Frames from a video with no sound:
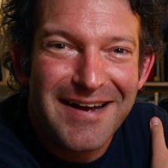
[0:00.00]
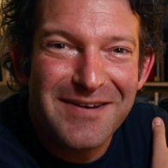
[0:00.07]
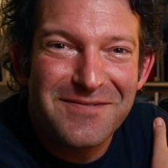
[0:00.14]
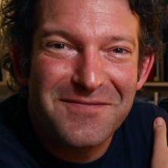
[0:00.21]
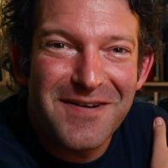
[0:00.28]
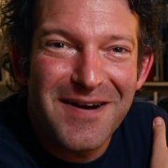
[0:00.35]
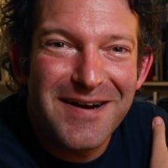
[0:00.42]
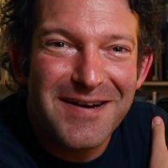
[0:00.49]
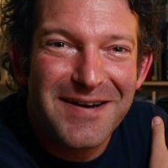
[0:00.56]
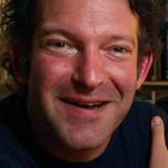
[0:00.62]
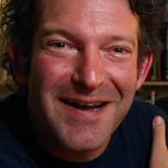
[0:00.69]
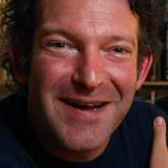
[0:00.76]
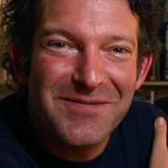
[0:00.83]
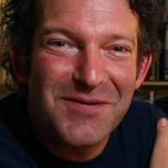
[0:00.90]
if
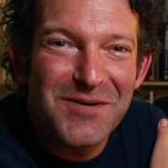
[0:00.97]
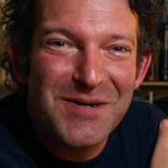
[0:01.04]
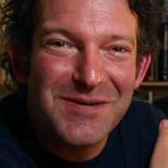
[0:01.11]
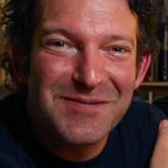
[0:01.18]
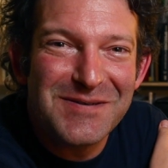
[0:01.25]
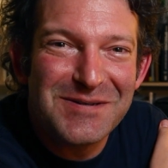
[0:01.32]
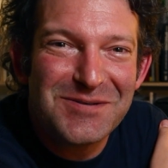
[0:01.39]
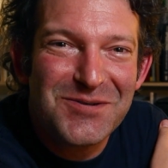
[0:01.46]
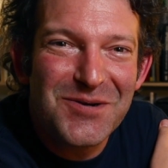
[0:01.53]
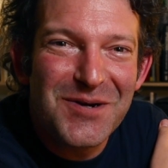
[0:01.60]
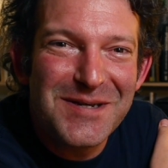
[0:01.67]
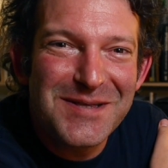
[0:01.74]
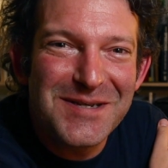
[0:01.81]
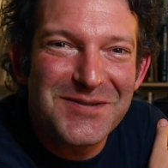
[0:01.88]
uh, if you have
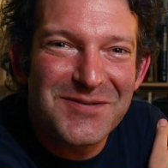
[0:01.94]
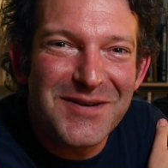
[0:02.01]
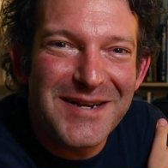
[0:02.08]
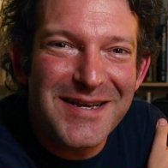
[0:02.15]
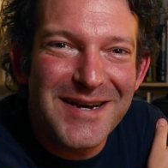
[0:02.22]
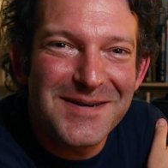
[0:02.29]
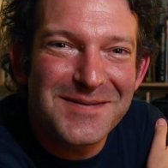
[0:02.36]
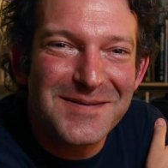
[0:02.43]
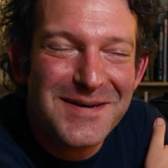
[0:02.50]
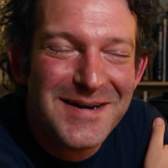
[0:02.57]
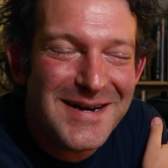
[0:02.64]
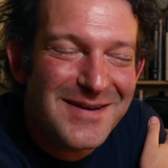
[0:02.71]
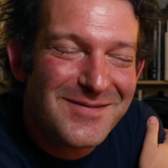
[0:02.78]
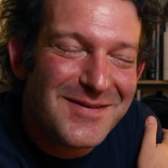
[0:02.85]
enjoyed this video,
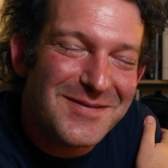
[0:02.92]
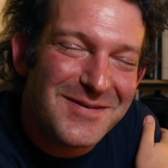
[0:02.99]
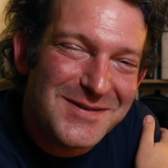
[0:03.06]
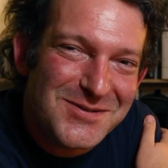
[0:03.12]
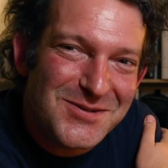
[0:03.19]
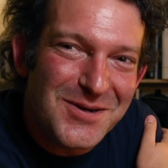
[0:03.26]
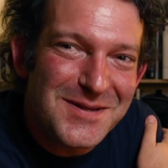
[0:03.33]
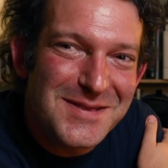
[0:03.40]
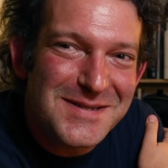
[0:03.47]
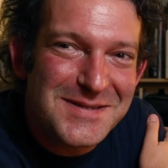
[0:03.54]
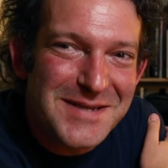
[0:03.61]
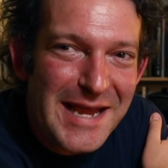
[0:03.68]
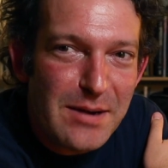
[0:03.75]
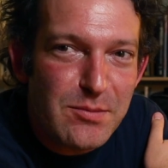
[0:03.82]
if you've enjoyed
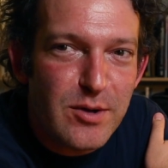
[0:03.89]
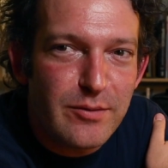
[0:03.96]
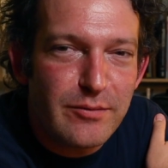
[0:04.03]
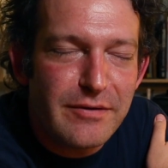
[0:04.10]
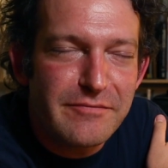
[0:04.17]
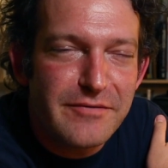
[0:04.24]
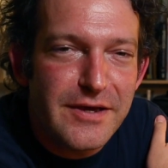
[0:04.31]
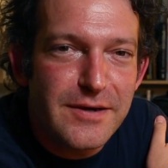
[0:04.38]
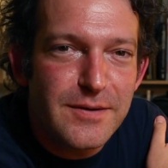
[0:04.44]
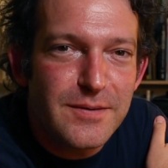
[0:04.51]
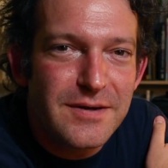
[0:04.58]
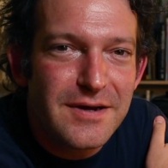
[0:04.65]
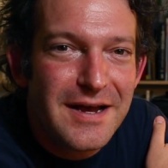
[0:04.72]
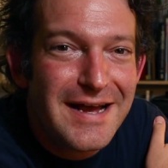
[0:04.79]
this camera
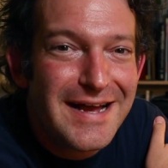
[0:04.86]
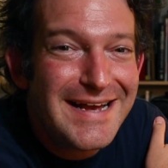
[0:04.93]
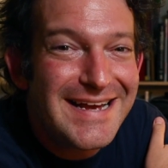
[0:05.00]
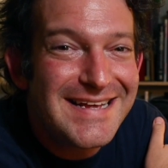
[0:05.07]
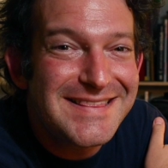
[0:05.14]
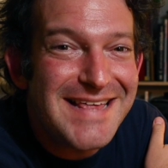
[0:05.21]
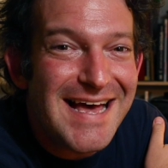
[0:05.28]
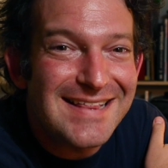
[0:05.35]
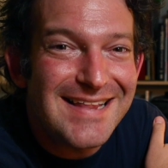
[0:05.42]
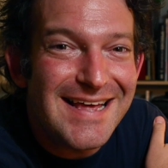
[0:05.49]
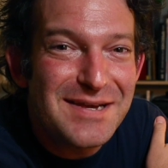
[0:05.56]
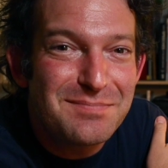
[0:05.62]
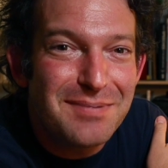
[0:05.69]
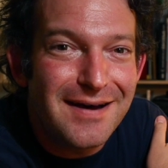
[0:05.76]
review, hit that
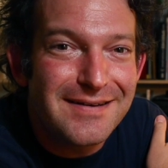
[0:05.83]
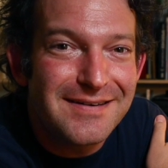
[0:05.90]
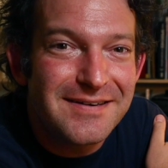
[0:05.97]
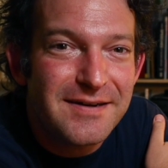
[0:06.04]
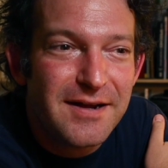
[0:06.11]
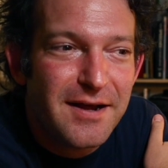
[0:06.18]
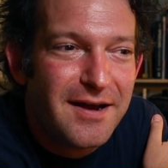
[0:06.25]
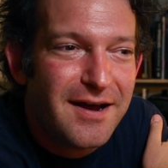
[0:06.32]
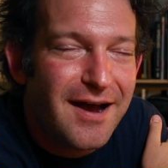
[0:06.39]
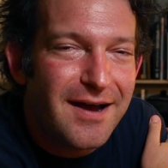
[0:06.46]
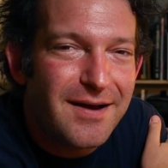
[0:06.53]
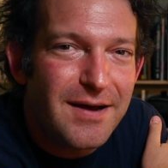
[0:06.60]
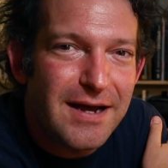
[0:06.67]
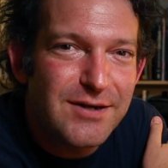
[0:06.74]
like button.
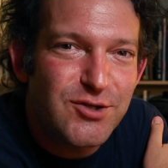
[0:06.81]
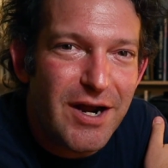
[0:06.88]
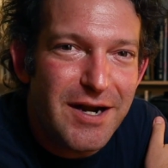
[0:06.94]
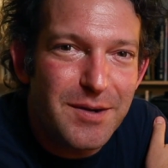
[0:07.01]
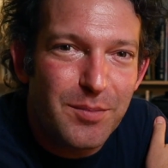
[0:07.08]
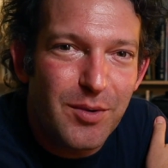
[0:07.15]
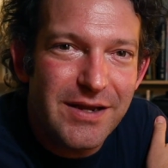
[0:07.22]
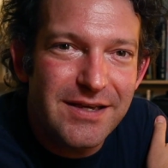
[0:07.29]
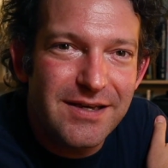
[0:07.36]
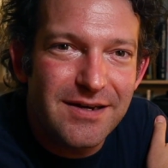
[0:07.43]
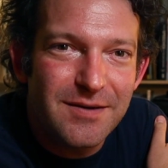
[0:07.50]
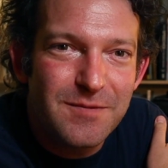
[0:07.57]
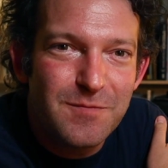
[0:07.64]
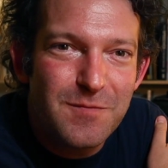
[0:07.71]
Uh, I try to bring
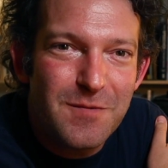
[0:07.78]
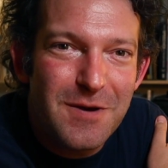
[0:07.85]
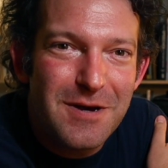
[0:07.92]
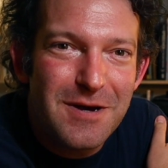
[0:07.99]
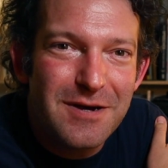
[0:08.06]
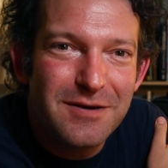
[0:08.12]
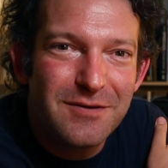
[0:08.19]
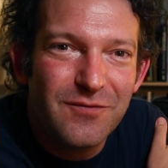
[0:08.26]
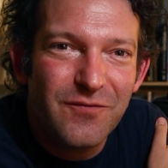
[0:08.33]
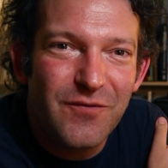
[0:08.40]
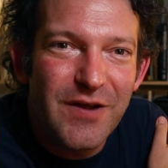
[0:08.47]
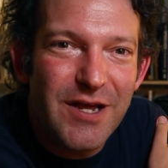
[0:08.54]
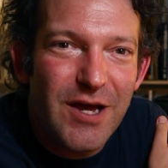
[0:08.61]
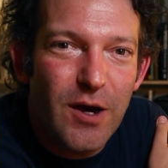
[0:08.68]
you
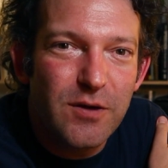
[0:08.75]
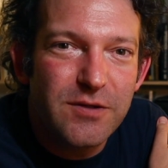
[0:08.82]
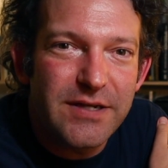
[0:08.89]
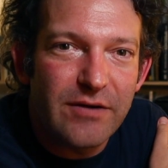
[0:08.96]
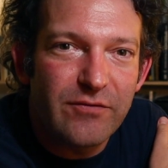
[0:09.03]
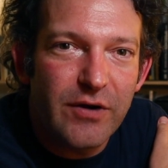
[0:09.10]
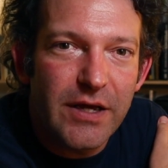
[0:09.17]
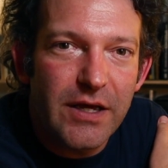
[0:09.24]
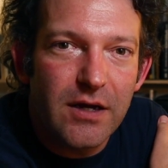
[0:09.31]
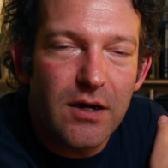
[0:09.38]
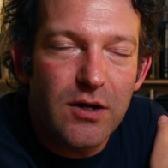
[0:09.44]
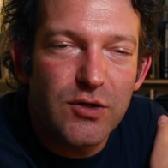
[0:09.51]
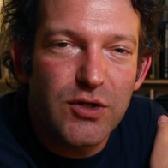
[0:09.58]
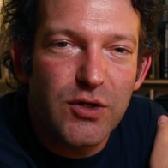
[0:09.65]
videos
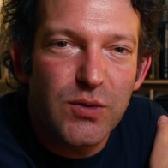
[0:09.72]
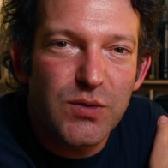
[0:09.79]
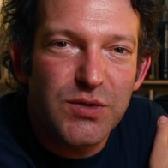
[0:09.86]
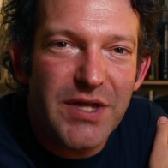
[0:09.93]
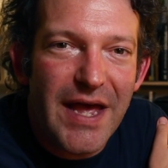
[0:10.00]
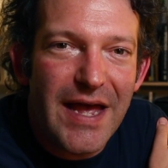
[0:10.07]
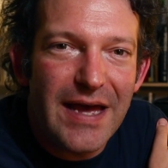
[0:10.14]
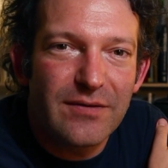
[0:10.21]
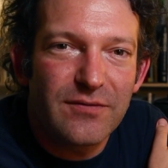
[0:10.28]
every Tuesday